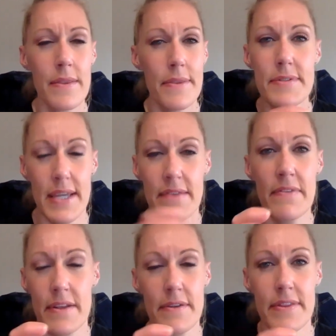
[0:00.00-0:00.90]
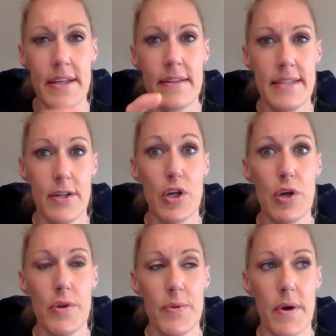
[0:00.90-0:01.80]
those kind of little things that
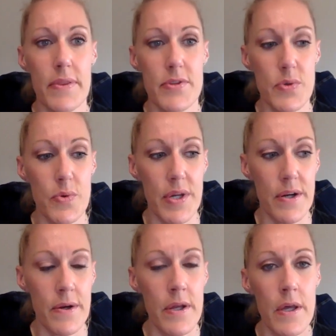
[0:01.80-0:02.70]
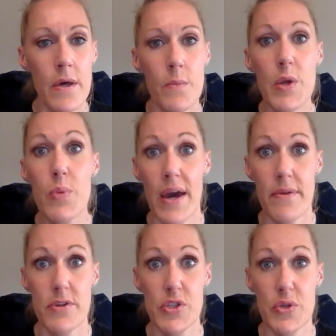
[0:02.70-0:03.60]
occur throughout the school year. We'd
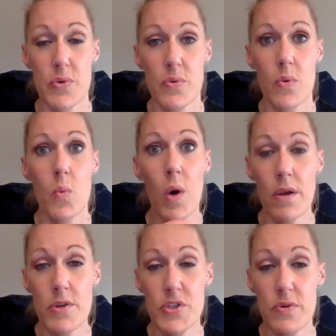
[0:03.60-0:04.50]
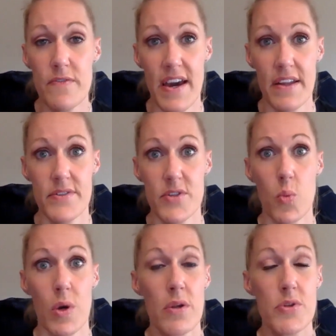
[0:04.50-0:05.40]
rather do one or two events or
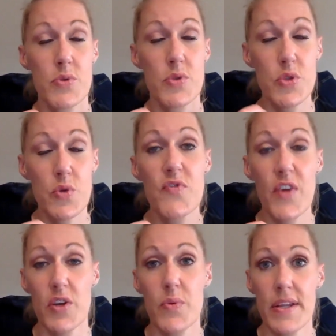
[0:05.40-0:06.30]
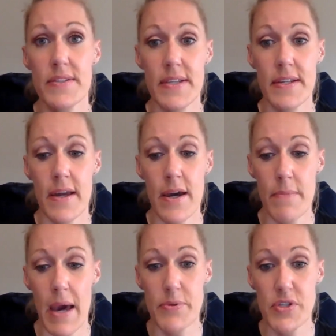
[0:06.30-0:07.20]
one or two fundraising
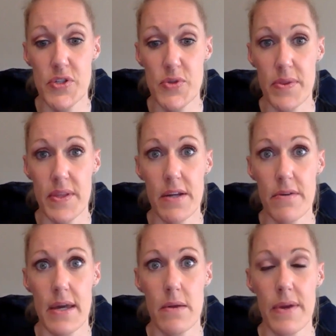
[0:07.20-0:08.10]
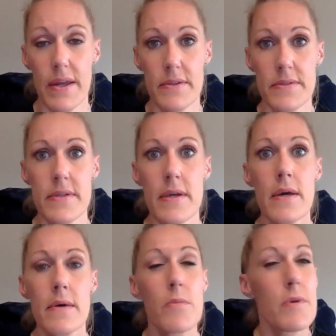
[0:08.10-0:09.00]
options throughout the year that raise
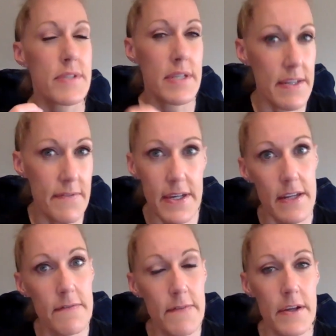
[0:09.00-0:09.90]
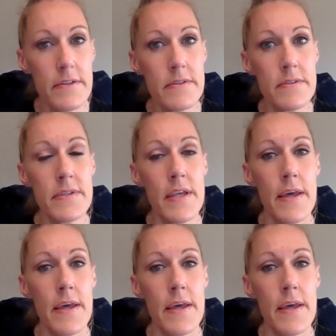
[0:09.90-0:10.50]
more significant funds